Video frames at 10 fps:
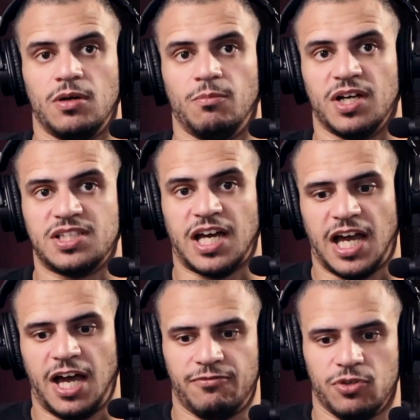But I
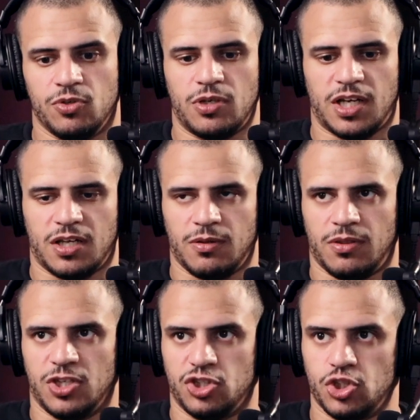have, like
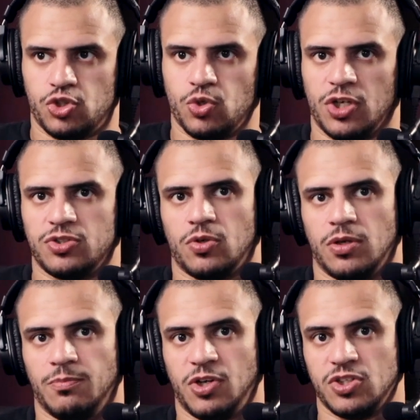the jiu-jitsu
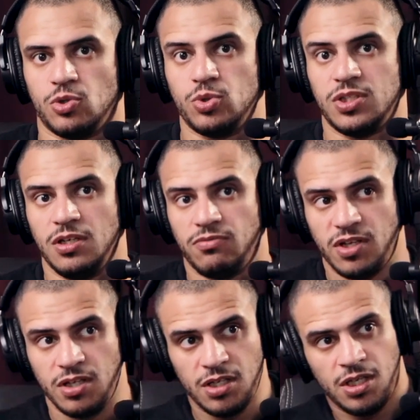control because luta
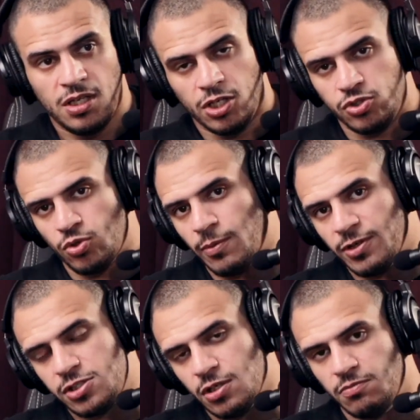livre is all
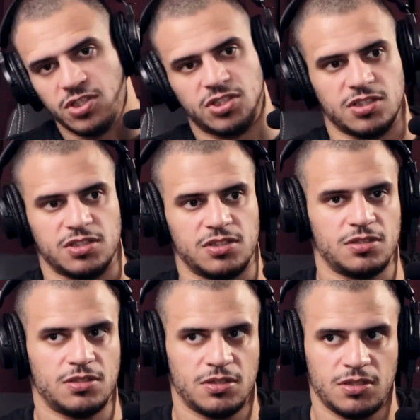about submissions.
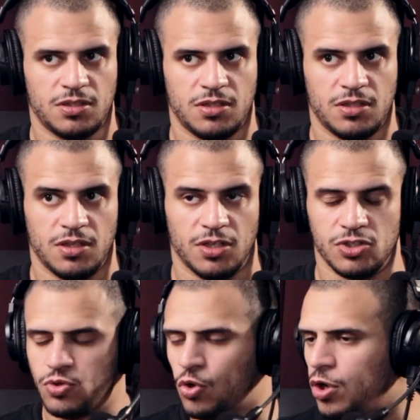
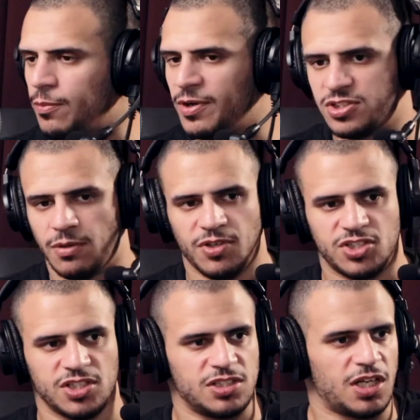It's all about
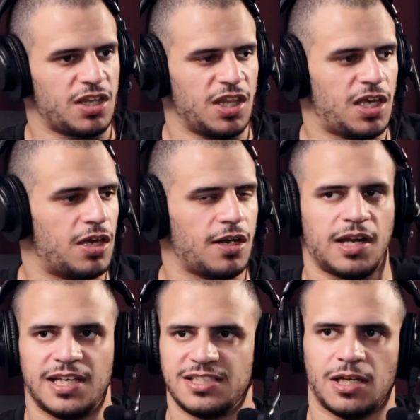submissions. Like they care
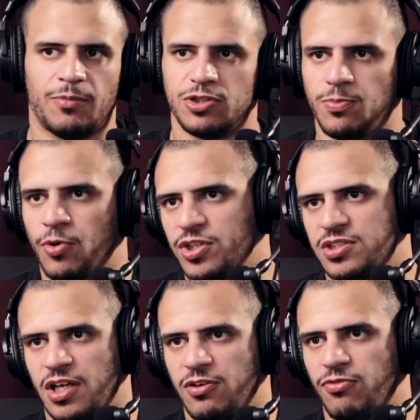less about points.
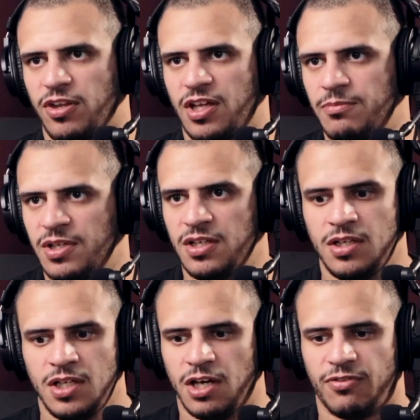Like for them,
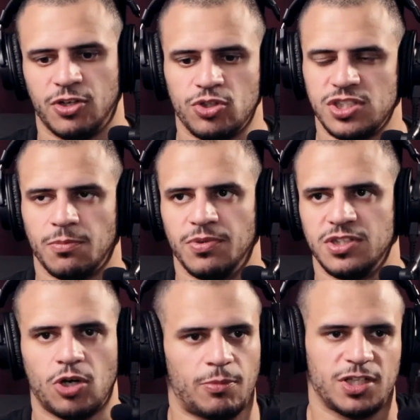if I don't
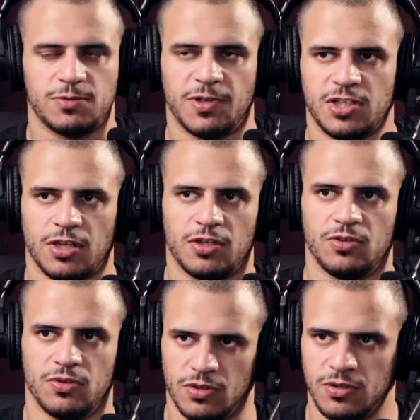submit you, I'm not better than
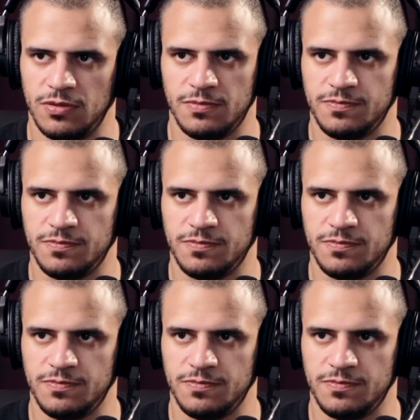you,